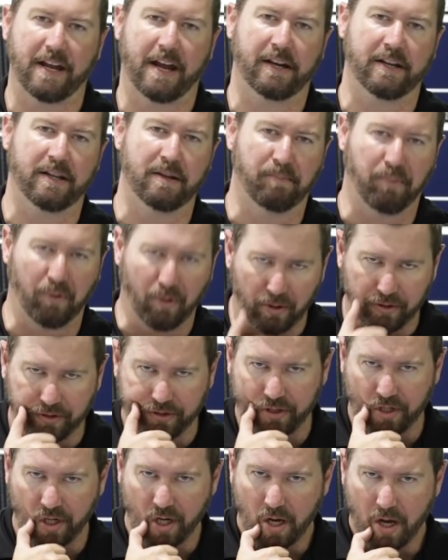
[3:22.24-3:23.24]
out in the
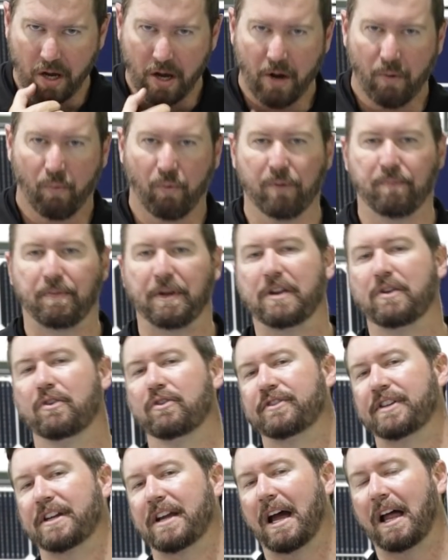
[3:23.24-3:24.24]
bush, we'd be
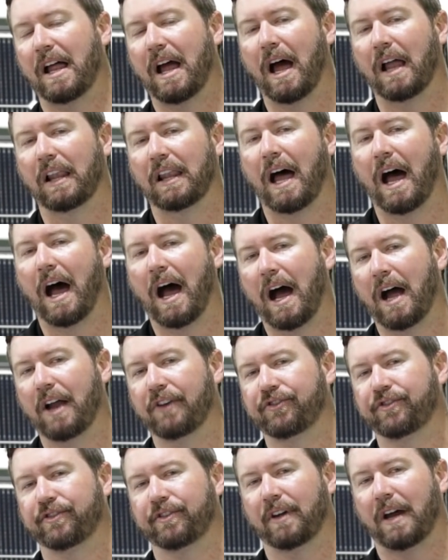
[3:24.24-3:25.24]
using a
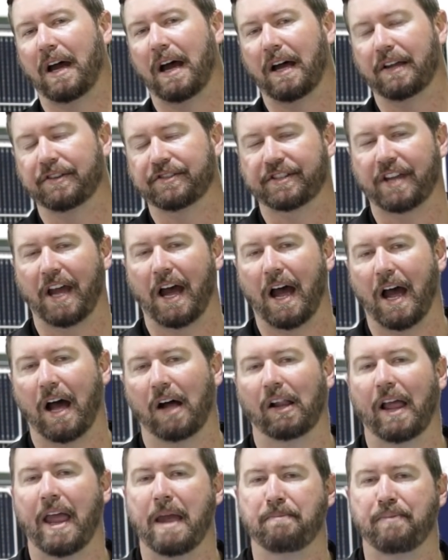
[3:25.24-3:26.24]
large
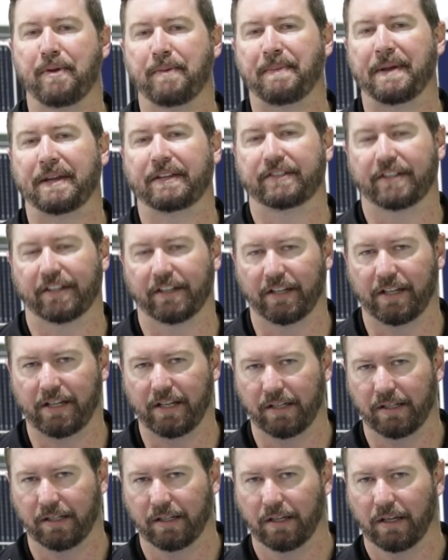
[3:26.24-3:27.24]
scale
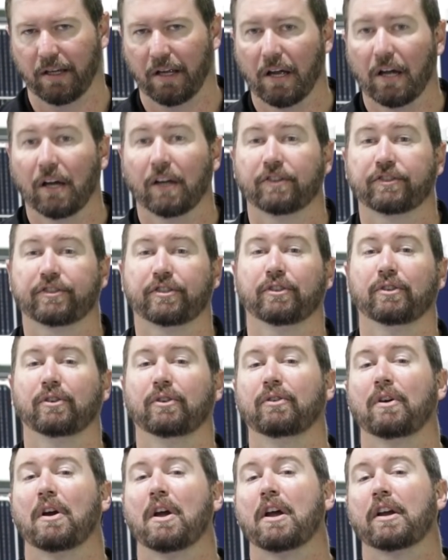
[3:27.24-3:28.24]
Mppt
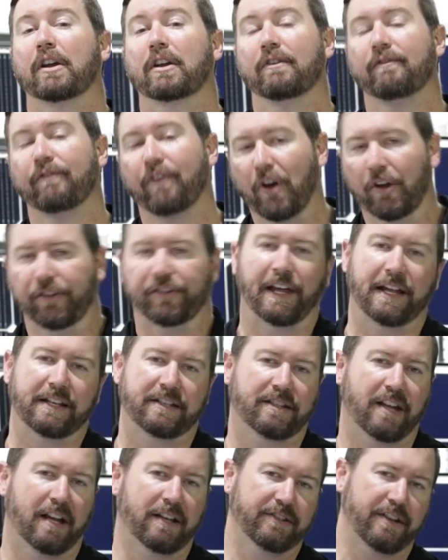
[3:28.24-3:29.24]
to convert that
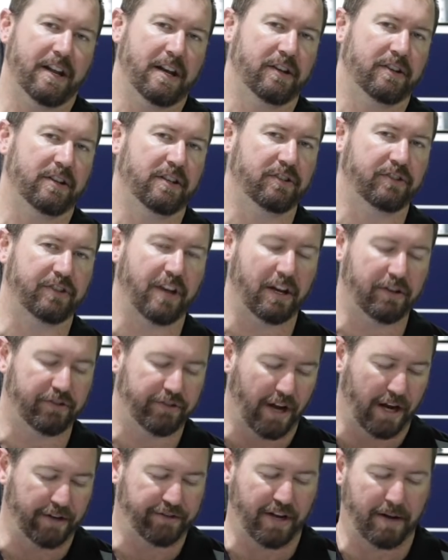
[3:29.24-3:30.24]
sun's energy to
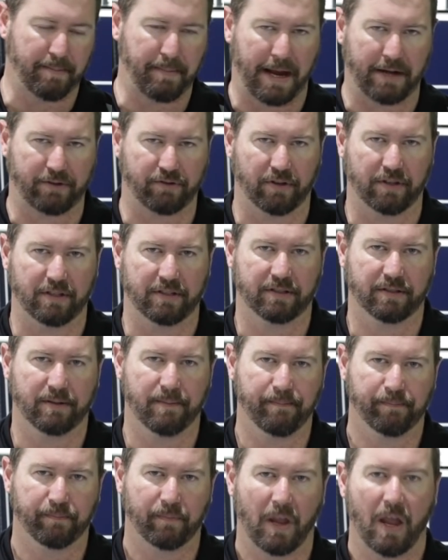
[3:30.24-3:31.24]
charge our batteries.
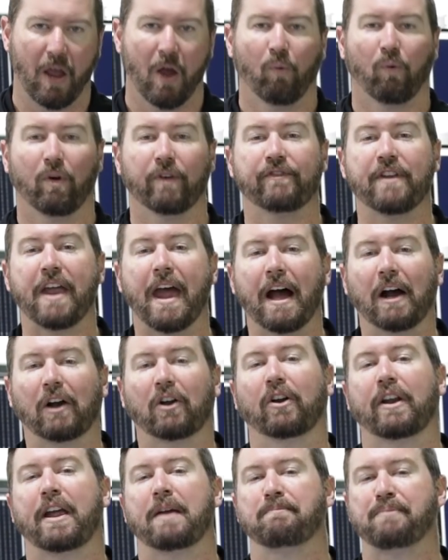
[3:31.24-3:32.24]
We've now
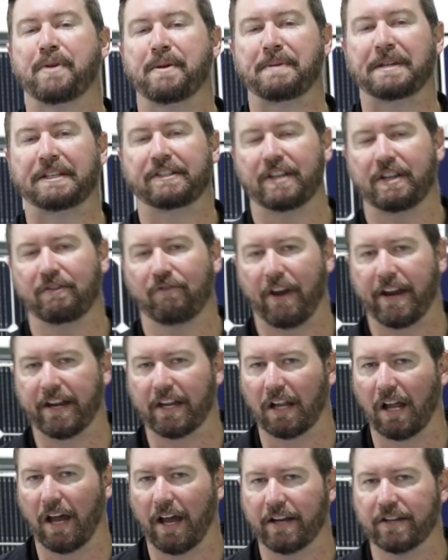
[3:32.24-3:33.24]
got Mppt
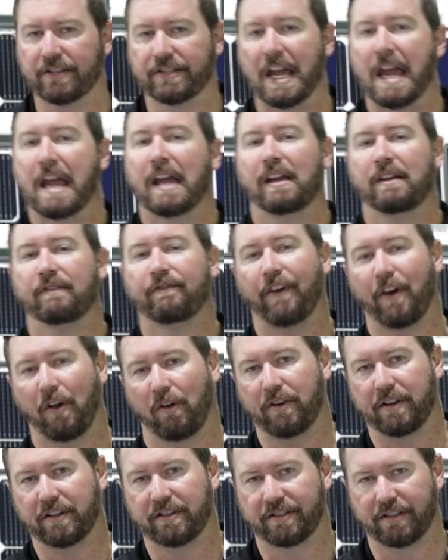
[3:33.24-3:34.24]
regulators in
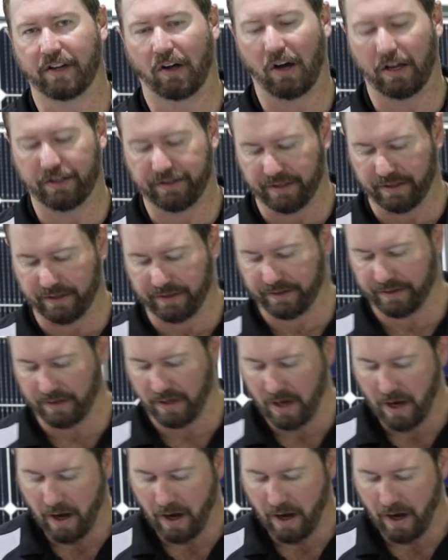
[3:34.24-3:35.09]
various sizes,